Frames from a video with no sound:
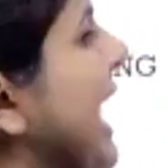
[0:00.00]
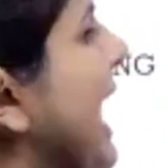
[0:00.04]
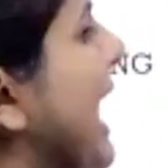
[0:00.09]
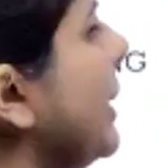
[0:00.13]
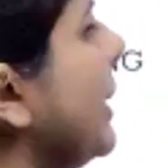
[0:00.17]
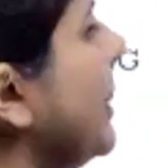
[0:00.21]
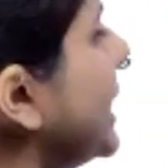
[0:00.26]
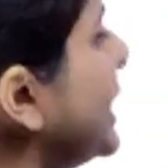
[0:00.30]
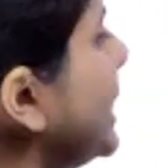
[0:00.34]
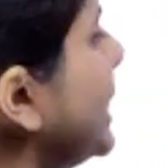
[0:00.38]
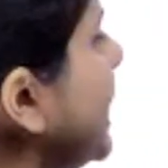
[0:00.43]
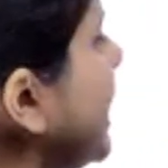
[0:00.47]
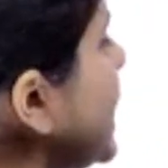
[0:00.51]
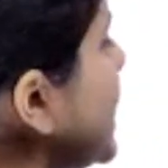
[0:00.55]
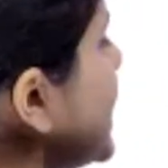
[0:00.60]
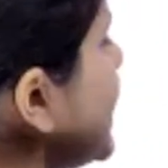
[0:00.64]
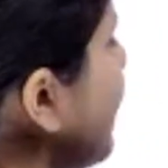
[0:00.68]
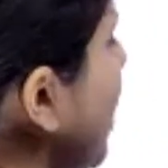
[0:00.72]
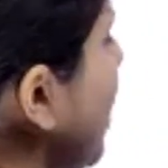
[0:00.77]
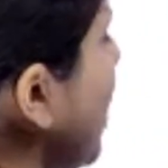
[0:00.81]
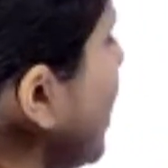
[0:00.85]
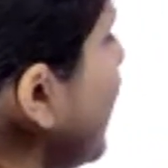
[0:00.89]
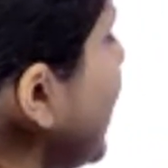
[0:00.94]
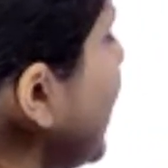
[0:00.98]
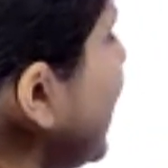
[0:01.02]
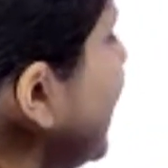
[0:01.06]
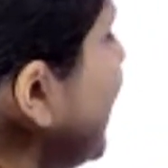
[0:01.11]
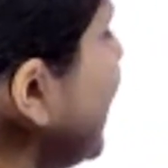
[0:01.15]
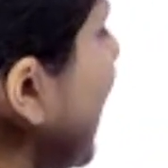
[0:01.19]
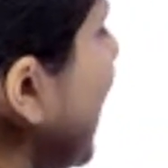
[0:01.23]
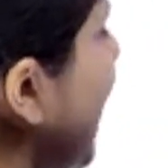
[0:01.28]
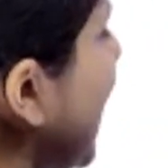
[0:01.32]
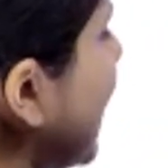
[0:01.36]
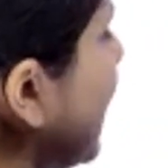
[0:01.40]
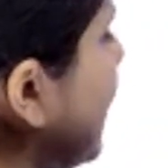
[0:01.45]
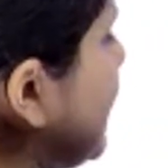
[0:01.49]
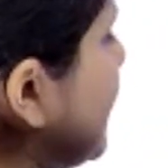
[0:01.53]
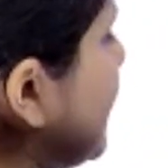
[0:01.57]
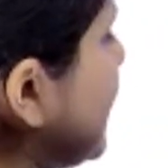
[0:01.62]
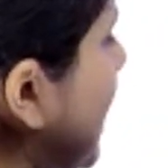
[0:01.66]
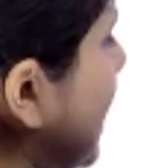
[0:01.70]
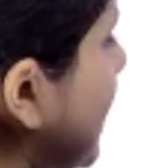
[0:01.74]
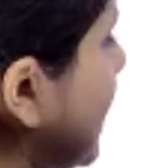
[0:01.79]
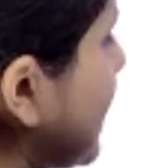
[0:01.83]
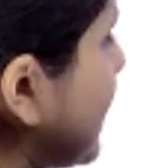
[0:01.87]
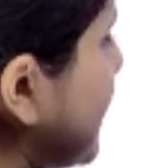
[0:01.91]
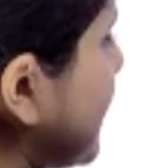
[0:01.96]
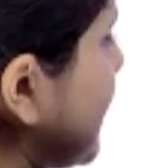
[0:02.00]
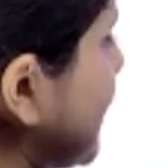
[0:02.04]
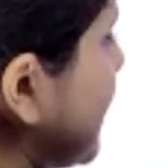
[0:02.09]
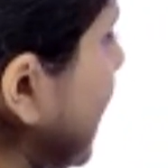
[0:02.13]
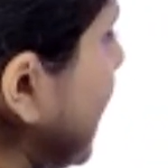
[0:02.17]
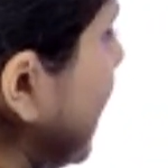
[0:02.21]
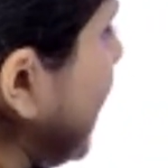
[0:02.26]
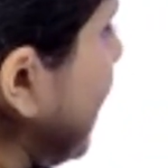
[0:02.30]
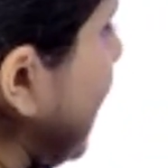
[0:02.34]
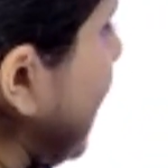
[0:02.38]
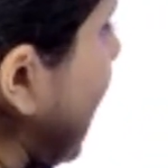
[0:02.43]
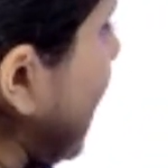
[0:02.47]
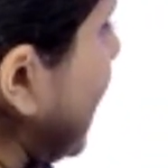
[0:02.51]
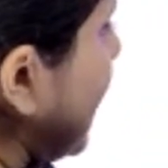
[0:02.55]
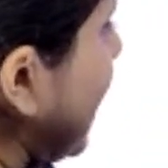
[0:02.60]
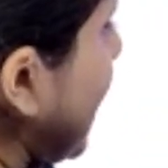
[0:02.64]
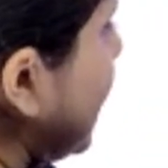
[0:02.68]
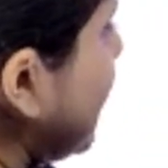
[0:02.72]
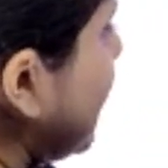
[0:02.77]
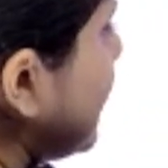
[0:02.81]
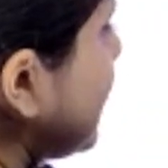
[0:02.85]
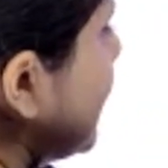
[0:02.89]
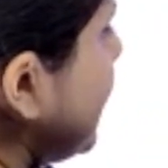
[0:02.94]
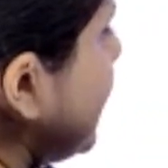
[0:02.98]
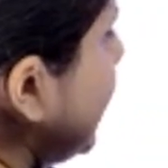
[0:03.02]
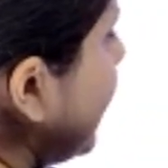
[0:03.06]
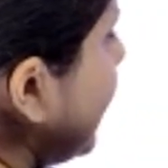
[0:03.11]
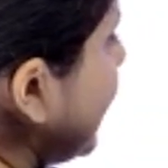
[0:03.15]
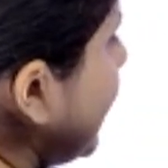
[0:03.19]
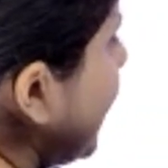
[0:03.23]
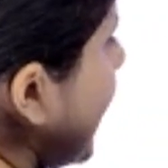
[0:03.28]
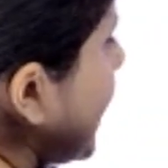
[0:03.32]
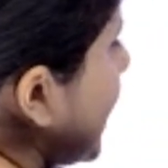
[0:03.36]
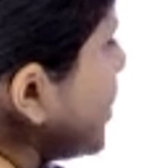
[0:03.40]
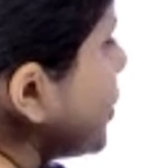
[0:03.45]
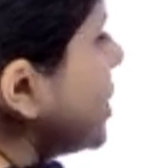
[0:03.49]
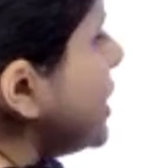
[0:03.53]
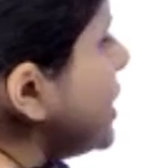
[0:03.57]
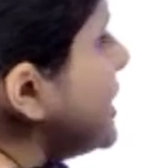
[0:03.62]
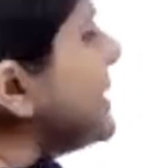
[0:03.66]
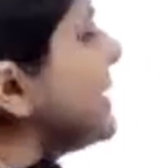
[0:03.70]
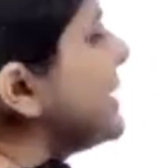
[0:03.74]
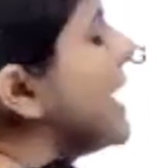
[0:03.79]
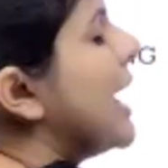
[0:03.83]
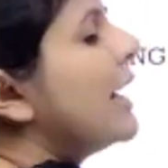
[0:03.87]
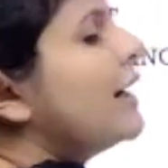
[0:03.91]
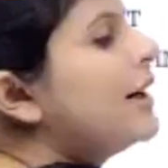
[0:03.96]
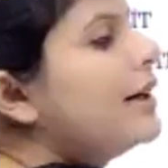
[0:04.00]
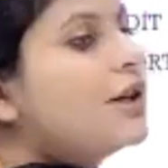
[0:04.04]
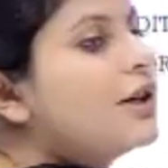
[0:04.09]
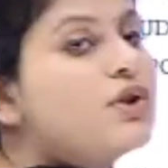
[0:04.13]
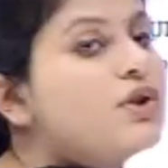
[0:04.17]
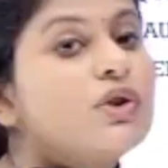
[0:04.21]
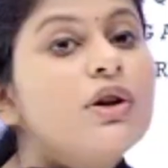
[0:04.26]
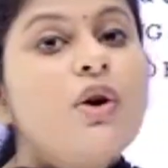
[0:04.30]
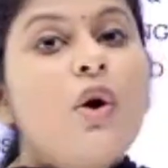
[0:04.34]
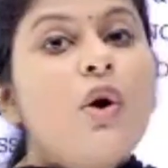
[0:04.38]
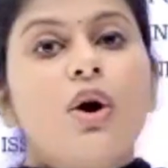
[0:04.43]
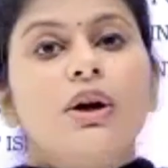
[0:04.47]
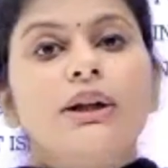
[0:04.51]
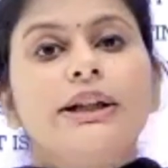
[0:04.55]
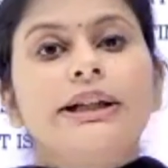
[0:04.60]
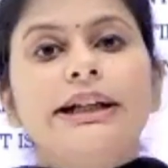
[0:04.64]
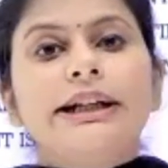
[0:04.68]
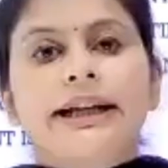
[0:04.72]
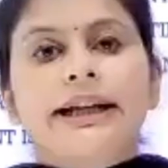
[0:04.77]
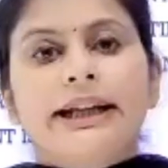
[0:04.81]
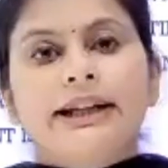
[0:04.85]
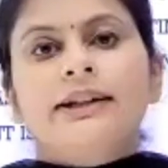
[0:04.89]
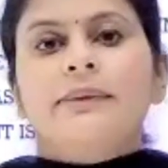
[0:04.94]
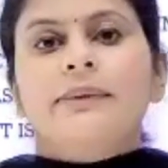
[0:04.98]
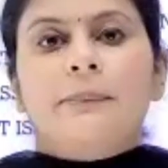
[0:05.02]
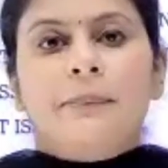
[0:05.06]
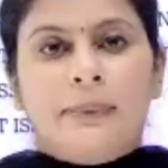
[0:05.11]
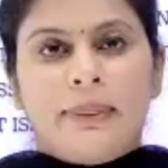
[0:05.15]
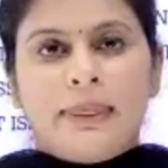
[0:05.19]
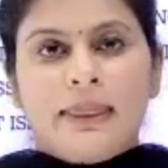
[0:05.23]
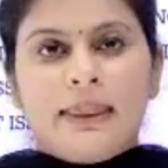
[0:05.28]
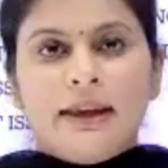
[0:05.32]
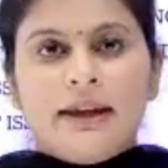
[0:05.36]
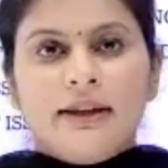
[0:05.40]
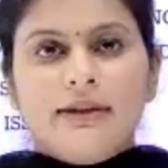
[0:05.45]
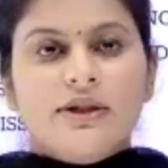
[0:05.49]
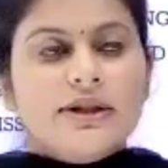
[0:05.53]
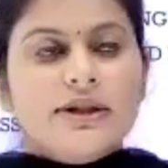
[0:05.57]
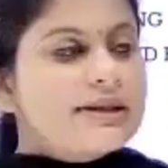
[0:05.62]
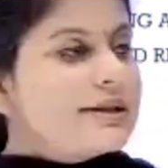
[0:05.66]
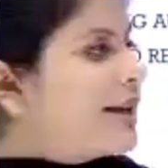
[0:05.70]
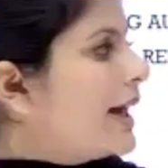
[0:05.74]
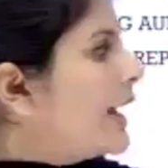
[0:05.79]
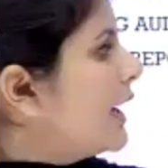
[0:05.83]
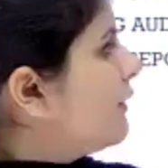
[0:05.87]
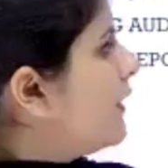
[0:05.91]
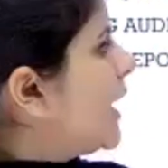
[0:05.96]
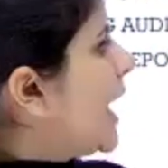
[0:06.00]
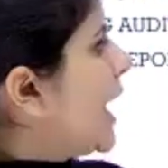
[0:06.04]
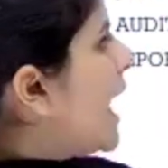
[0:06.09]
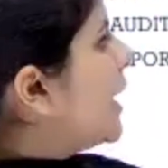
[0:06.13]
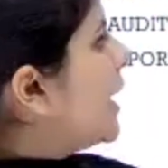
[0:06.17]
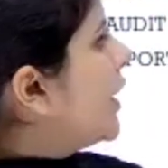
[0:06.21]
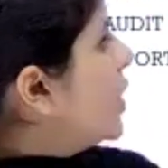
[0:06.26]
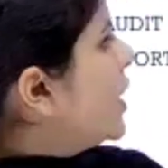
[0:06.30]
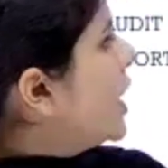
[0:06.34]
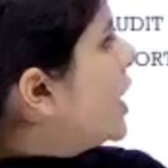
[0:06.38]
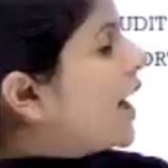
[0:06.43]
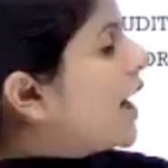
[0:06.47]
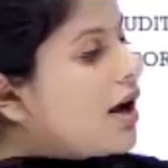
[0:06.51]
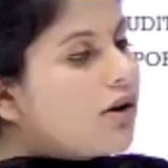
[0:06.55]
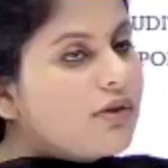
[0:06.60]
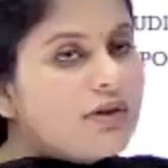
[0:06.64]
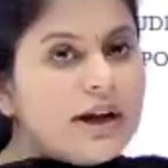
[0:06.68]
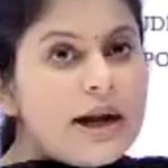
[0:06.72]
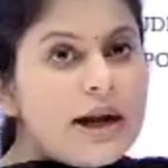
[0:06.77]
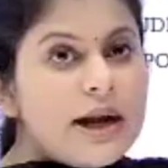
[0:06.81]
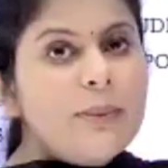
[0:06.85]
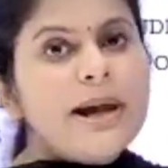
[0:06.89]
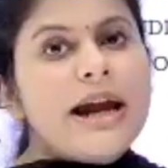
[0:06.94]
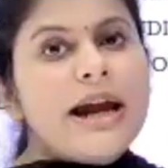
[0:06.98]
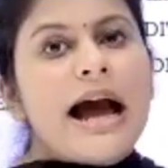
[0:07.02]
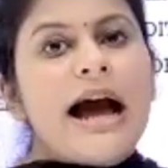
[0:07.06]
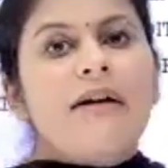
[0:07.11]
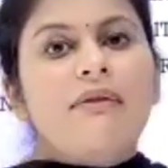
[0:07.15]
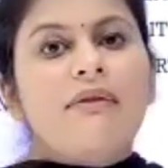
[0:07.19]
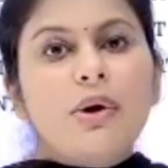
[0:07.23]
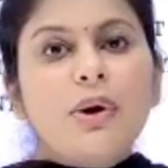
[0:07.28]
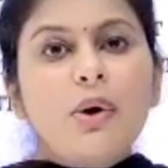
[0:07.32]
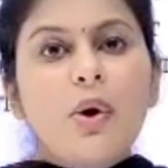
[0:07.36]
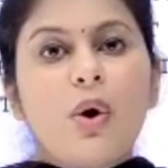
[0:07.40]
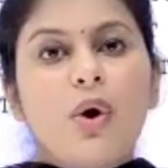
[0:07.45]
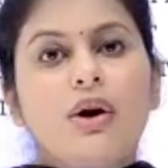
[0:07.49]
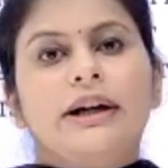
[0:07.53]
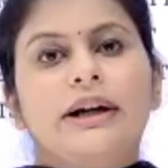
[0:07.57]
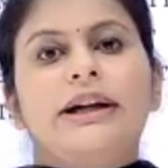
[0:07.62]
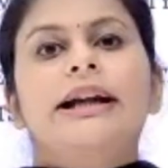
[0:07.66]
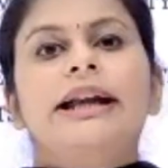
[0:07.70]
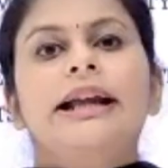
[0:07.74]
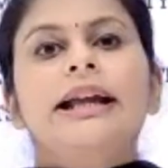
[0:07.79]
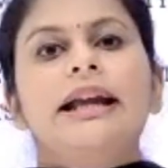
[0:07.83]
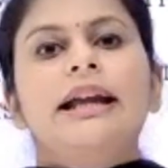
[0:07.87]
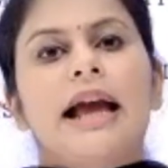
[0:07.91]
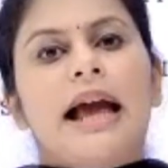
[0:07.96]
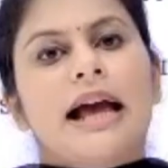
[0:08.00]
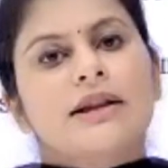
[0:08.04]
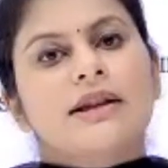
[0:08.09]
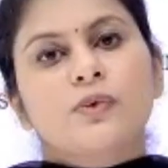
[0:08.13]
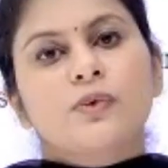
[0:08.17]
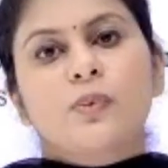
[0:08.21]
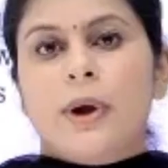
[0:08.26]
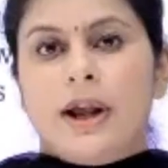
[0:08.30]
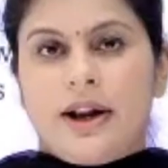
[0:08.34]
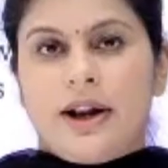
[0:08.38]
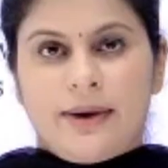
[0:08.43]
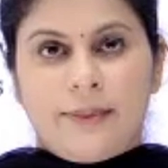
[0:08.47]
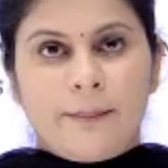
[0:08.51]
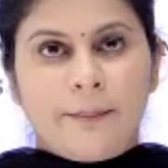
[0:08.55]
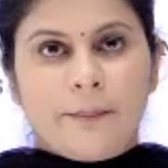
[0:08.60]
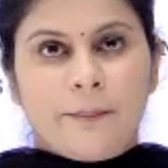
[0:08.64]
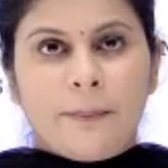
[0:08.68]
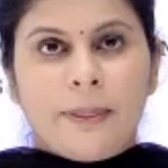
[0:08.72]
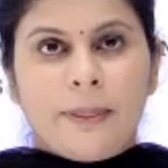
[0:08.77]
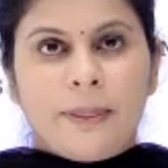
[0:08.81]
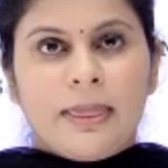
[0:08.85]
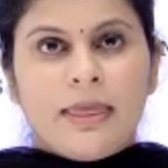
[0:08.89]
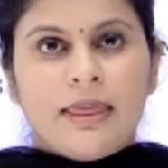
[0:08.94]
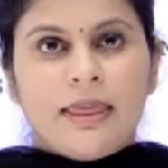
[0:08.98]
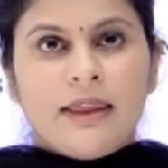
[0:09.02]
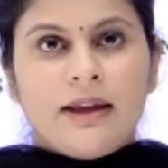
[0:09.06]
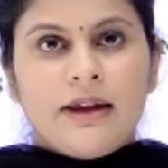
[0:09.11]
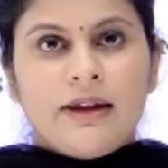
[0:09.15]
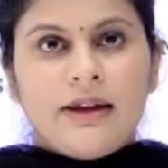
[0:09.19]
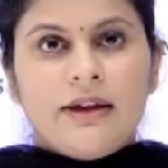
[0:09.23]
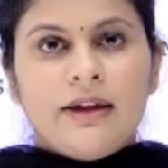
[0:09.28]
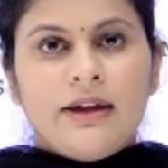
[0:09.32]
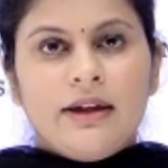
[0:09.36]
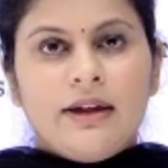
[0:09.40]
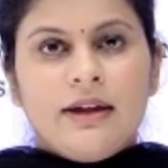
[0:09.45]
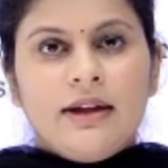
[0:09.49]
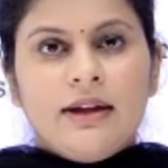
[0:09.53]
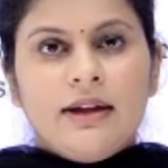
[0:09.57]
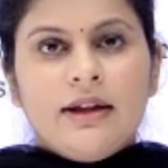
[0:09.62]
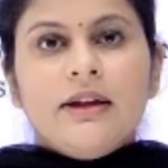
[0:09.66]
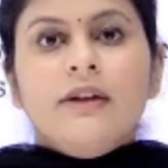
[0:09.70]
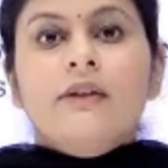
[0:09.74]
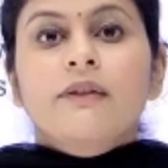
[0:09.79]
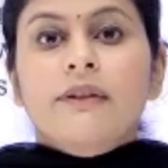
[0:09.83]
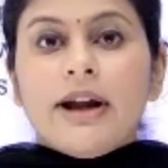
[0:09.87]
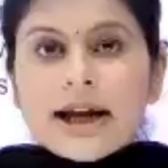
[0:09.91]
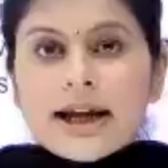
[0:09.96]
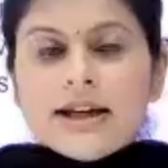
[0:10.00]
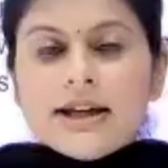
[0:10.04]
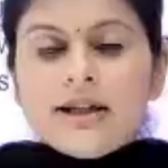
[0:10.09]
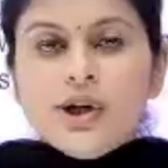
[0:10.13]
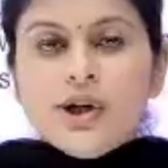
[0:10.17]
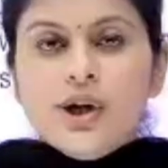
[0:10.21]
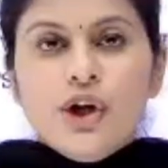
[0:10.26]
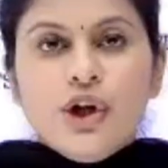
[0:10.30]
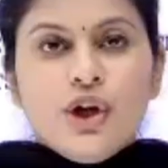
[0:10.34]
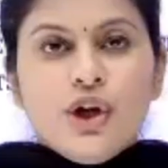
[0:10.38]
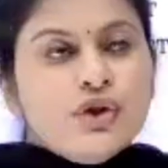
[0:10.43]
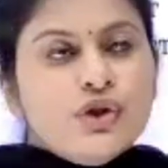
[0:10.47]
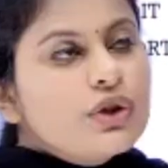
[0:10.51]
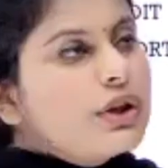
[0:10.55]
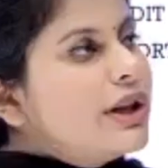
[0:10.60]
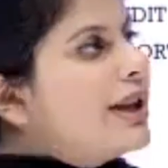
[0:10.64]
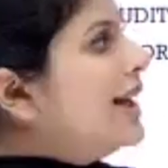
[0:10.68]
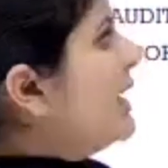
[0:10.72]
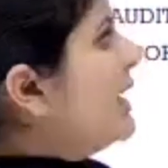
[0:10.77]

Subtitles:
and whether he's following the ISAs, that is international standards on auditing. Just like we had on accounting, we have on auditing as well, right? So